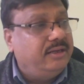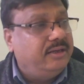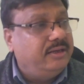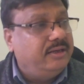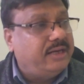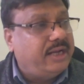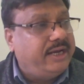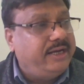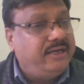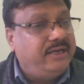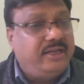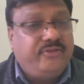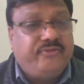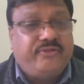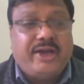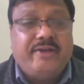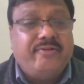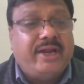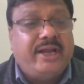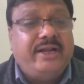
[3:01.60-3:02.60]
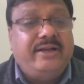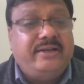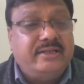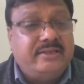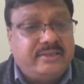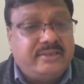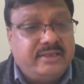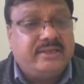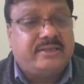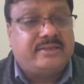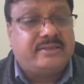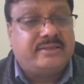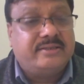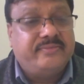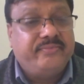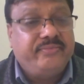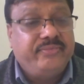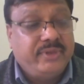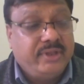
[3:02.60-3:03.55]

eh, 95, 96,